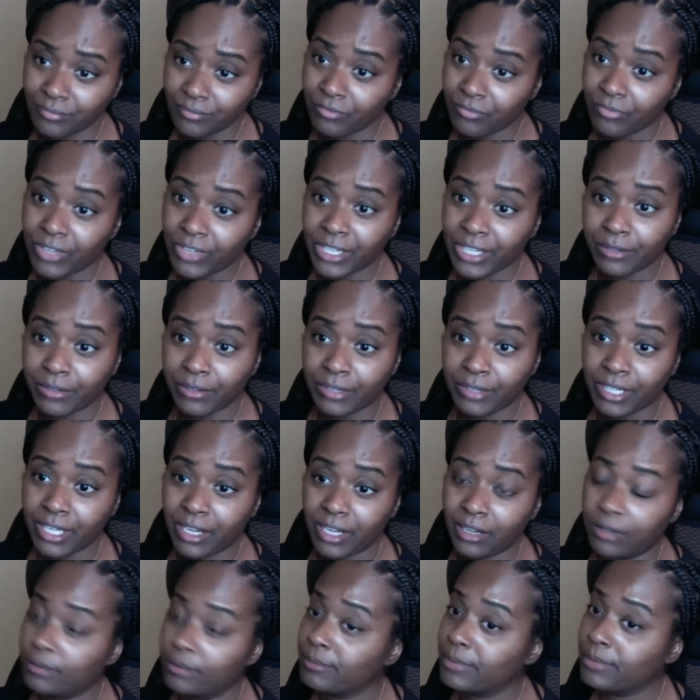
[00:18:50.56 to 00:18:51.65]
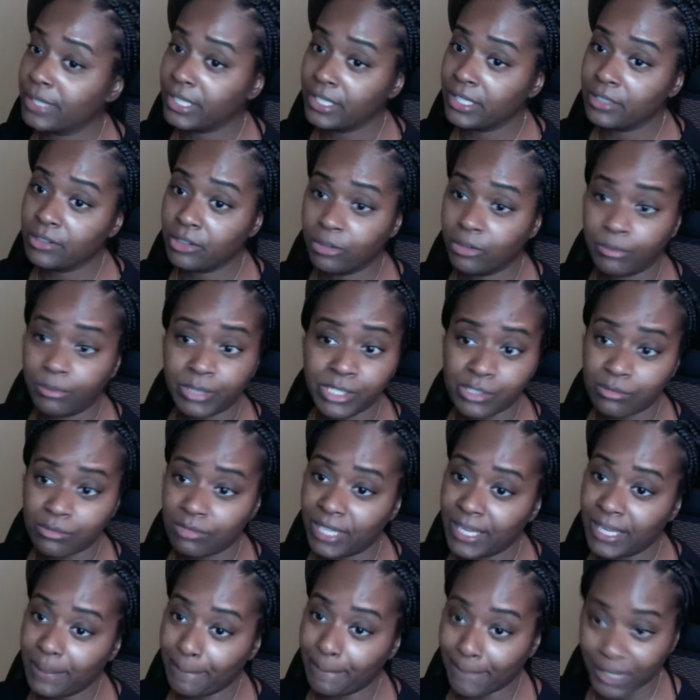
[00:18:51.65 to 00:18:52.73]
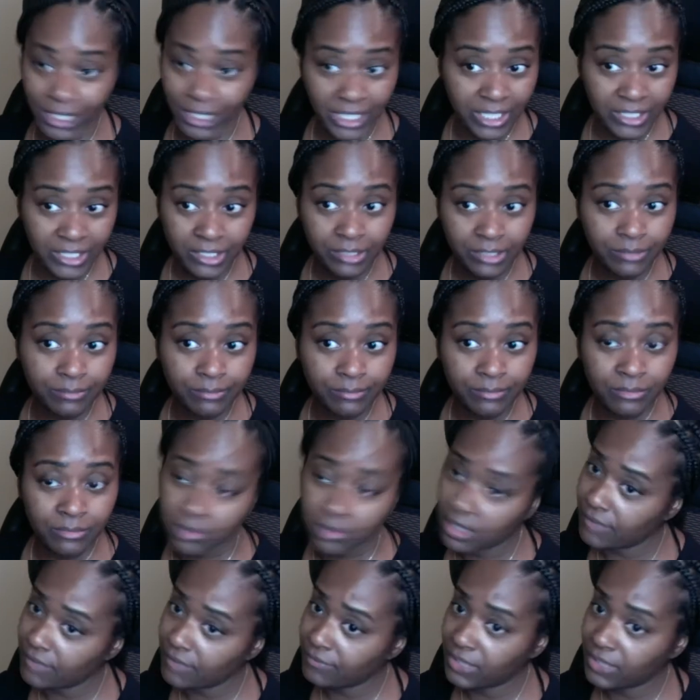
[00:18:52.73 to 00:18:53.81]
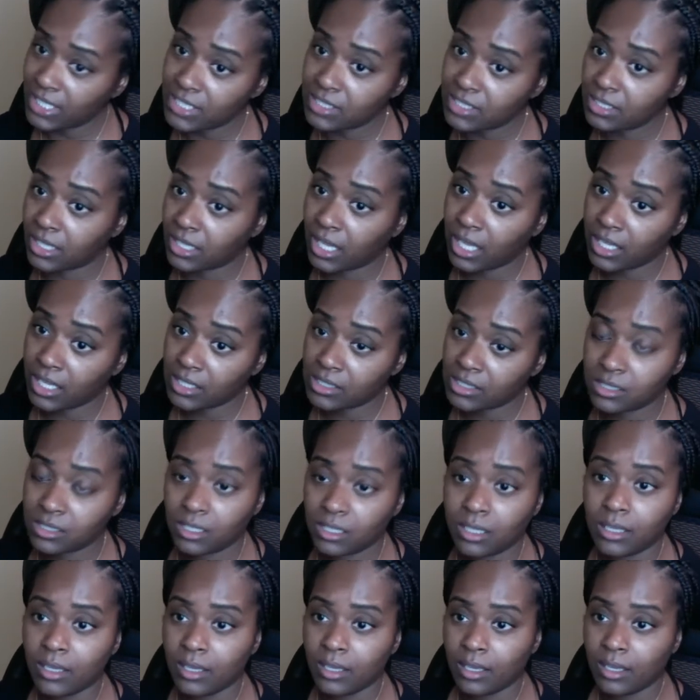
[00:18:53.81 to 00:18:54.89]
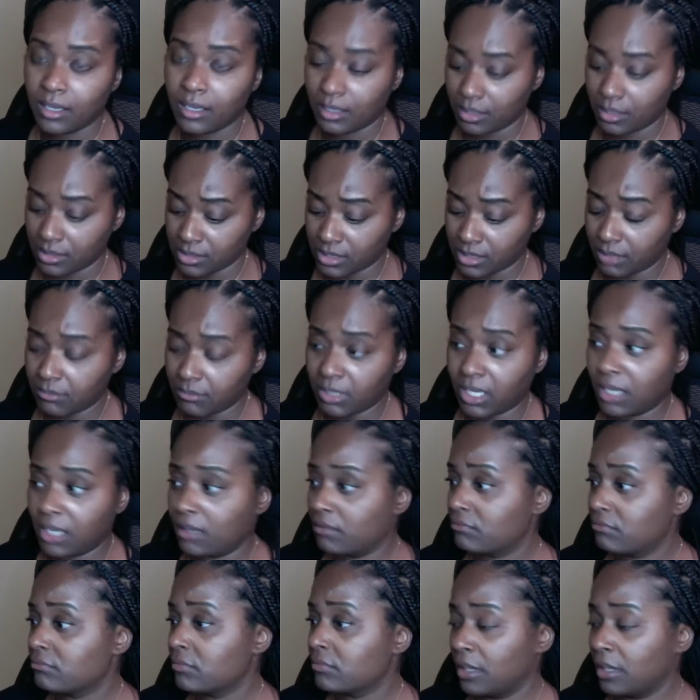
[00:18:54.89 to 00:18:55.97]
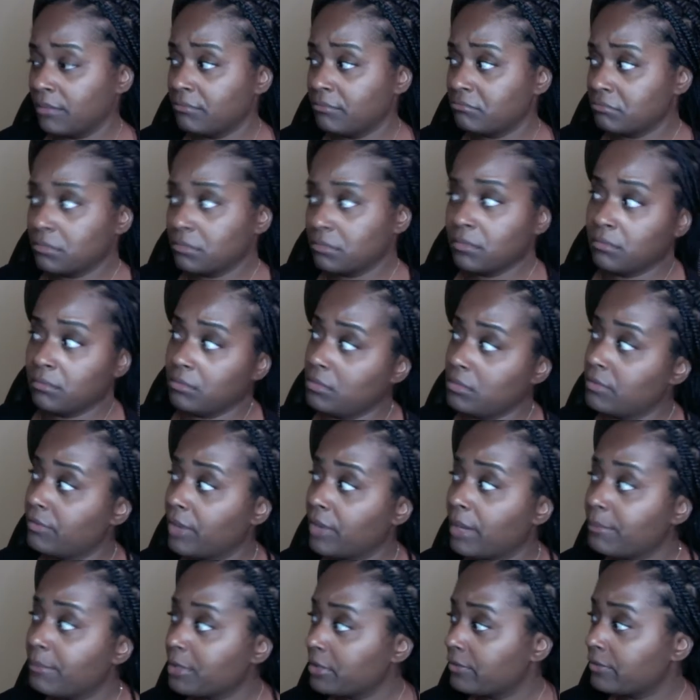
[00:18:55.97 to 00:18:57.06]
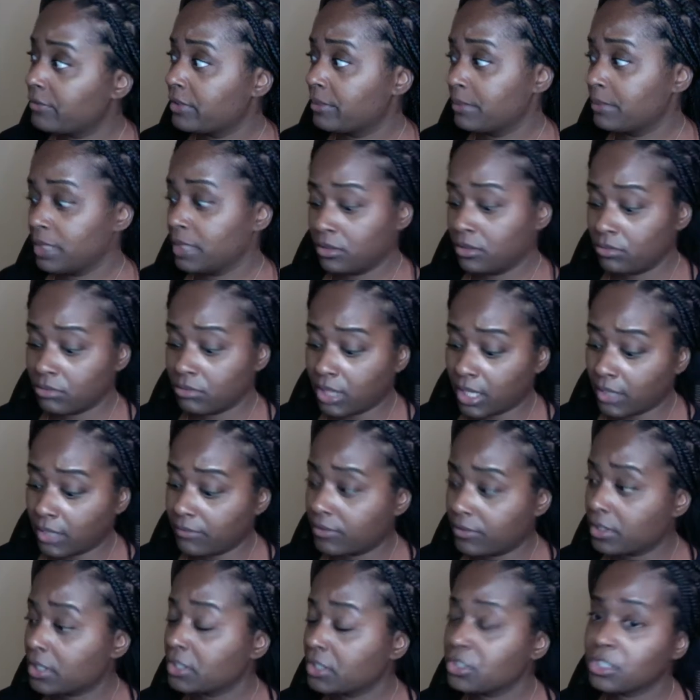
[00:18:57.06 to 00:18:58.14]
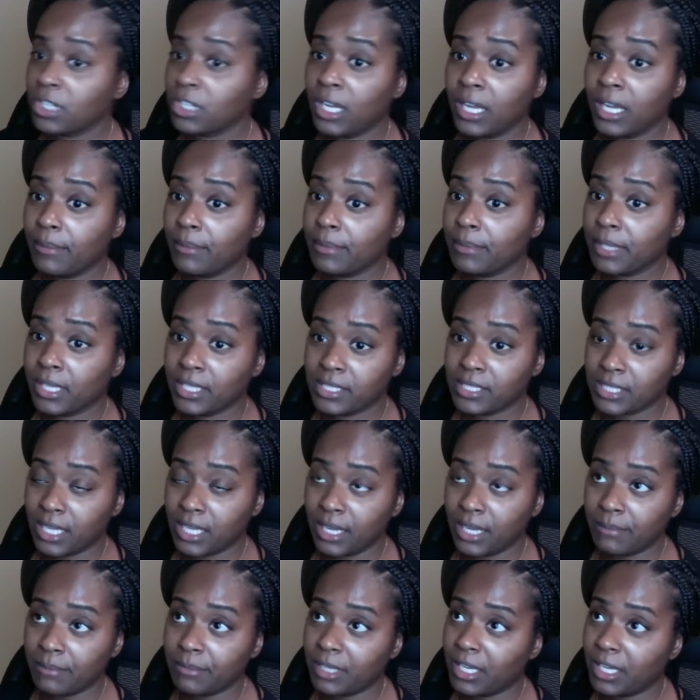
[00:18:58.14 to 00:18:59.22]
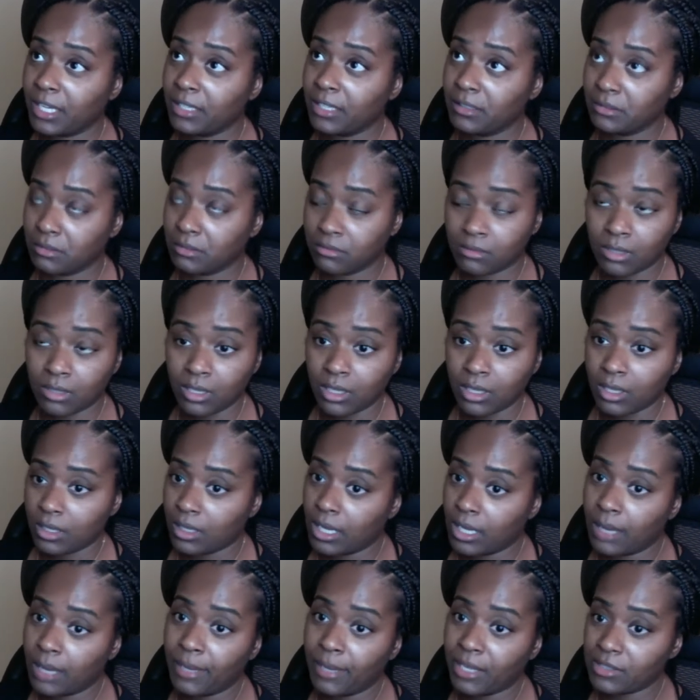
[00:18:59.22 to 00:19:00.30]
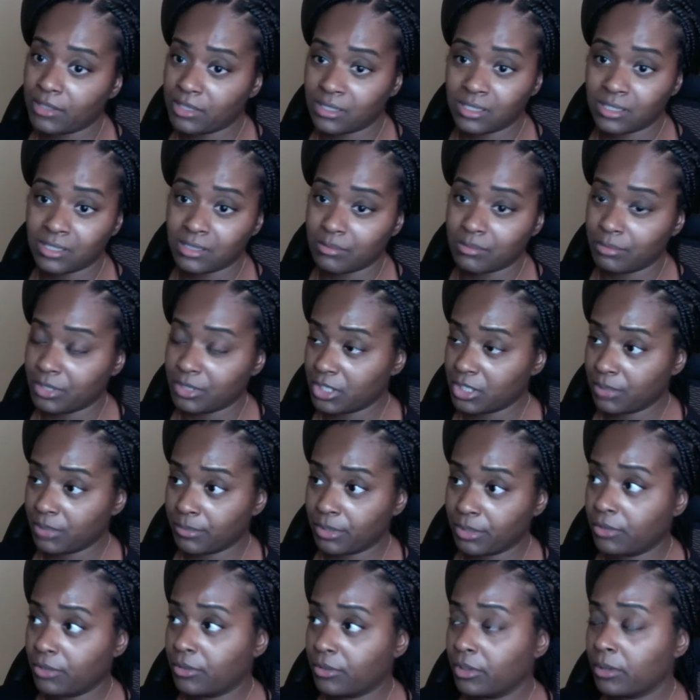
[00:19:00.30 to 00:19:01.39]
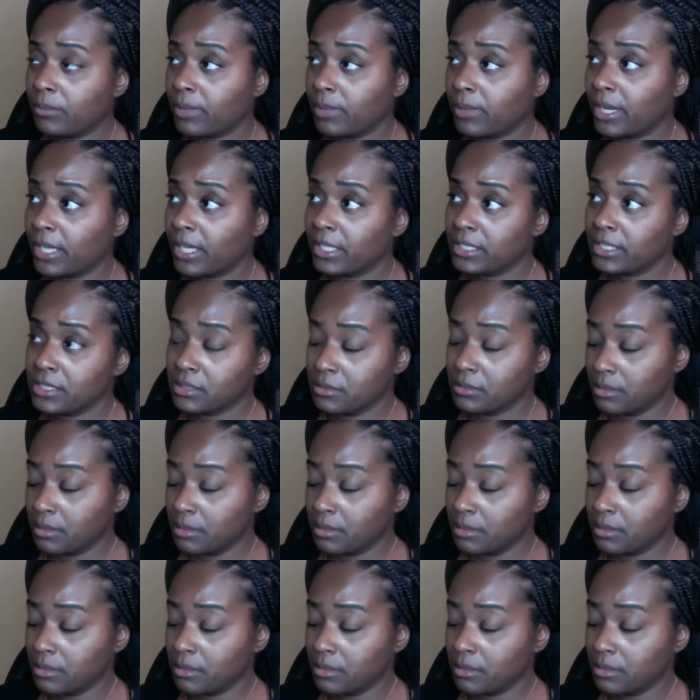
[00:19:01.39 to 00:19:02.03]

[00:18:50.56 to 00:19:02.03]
Figure it out, but don't be too late, bud. If that's the case, because I'm not. I'm if I'm feminine, you got a fucking job because I'm not about to just be jumping on nobody's